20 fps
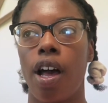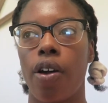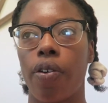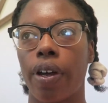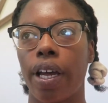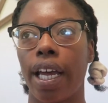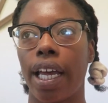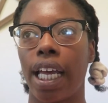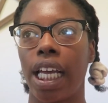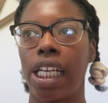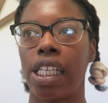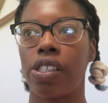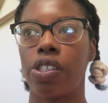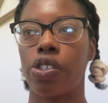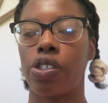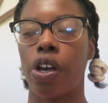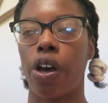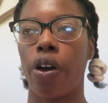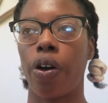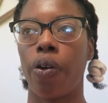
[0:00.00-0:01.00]
Okay,
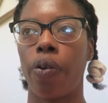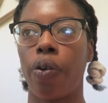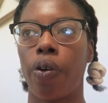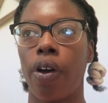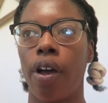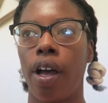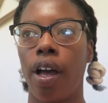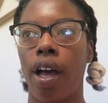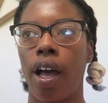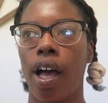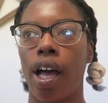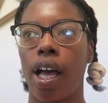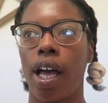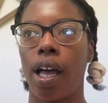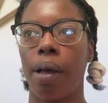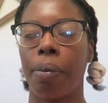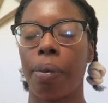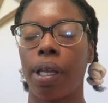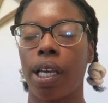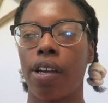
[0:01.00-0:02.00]
so
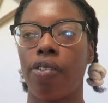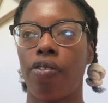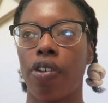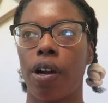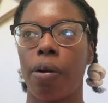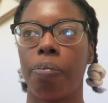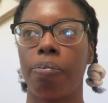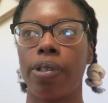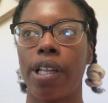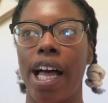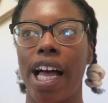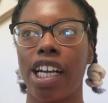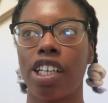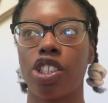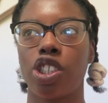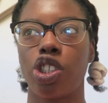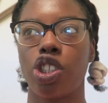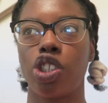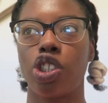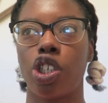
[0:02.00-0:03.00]
I'm looking for a black
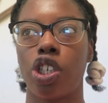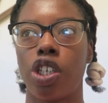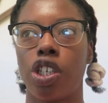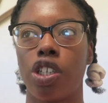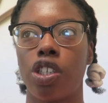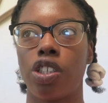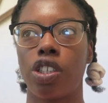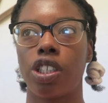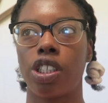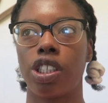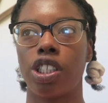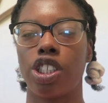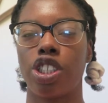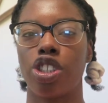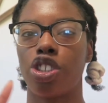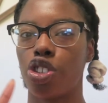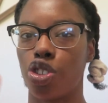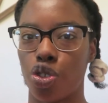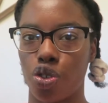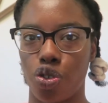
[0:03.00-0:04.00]
shirt
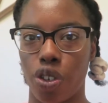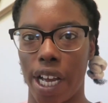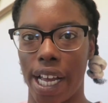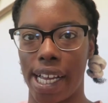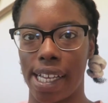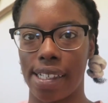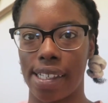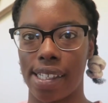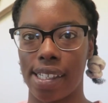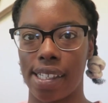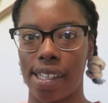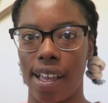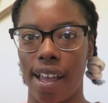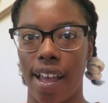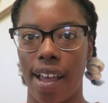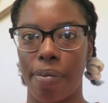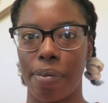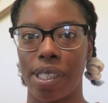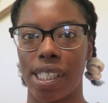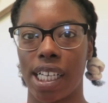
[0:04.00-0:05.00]
dress.
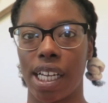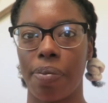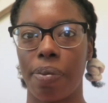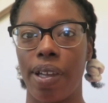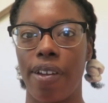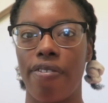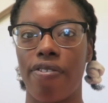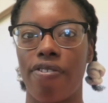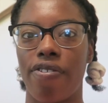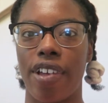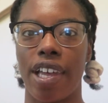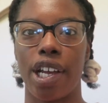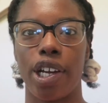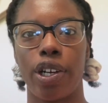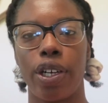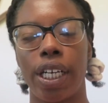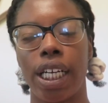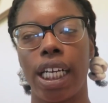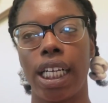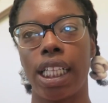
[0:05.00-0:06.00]
It's gonna be
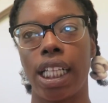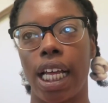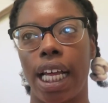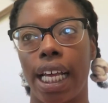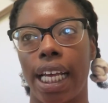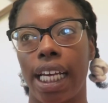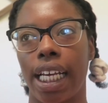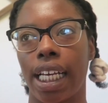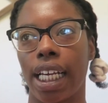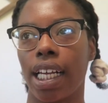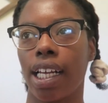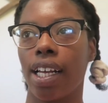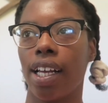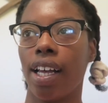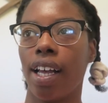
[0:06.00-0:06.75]
very like,